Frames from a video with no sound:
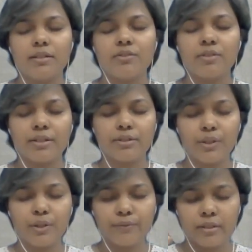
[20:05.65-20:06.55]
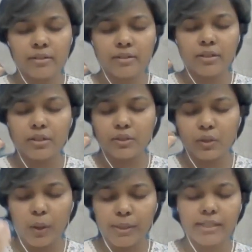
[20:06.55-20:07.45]
Trust your first
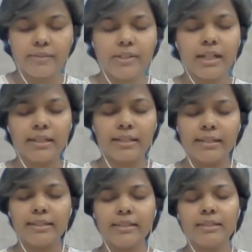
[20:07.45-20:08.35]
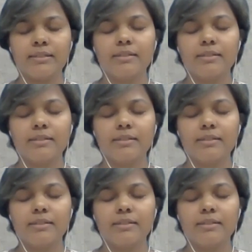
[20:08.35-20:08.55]
thought regarding it.